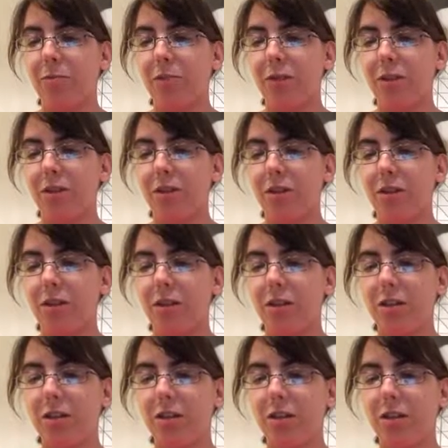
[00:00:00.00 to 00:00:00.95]
book,
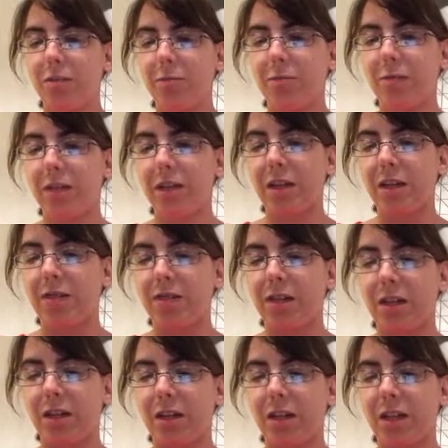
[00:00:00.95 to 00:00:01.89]
but I
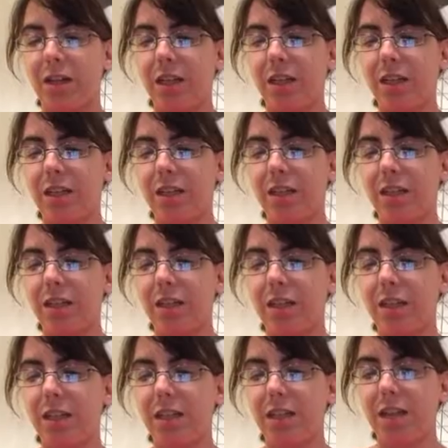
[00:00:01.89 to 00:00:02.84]
haven't gotten it yet.
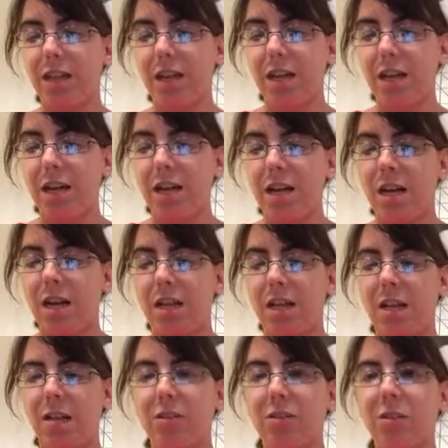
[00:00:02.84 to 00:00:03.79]

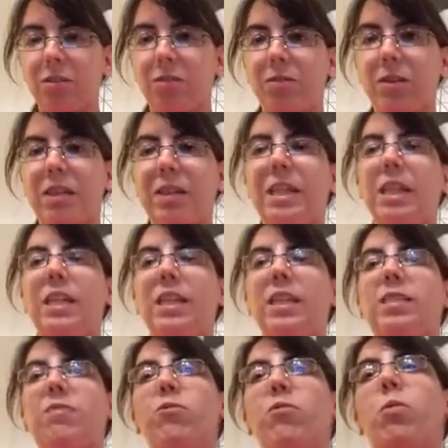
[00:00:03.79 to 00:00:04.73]
And I also read
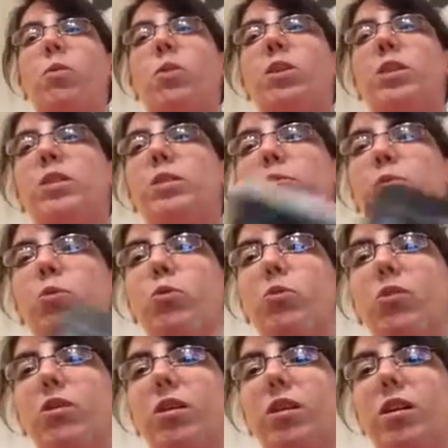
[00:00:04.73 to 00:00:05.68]
these for
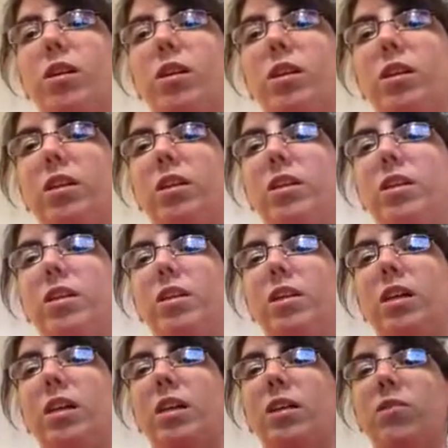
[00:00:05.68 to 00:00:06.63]
Spookathon.
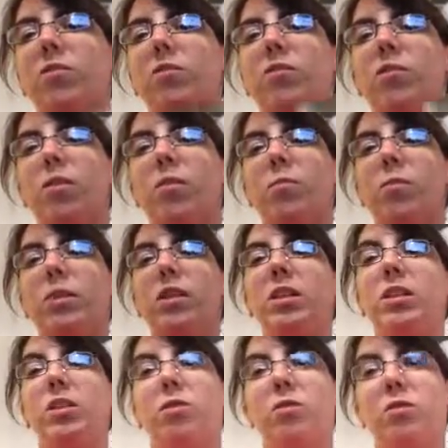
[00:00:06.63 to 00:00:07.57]
I don't
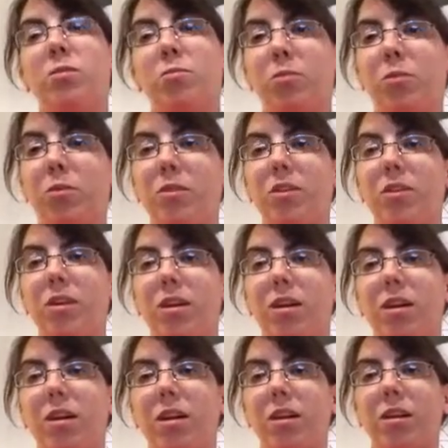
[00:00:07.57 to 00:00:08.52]
normally do
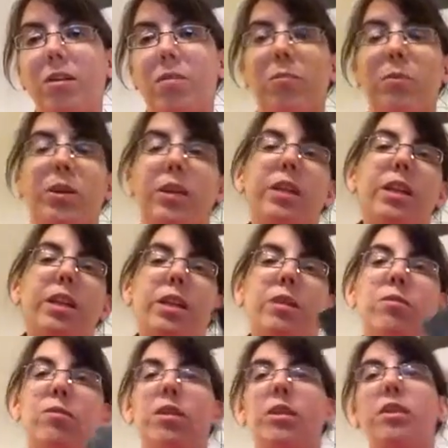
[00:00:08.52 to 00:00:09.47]
Spookathon, but
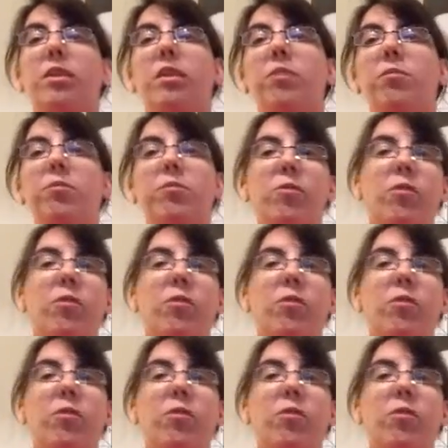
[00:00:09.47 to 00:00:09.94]
I read them